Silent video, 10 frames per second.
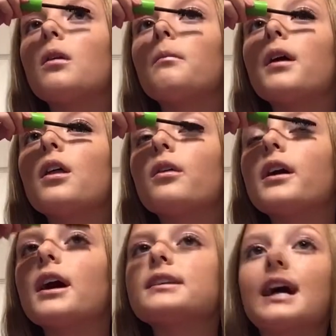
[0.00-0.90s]
By the way,
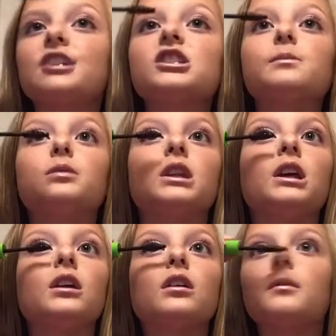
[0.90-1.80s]
guys, I just
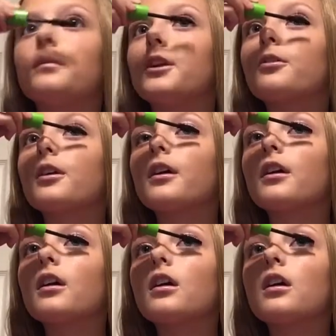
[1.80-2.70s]
blink and put it.
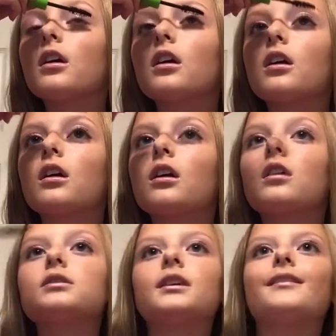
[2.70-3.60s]

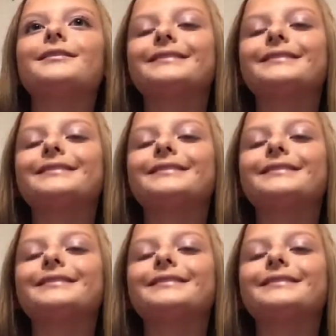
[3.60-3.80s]
So.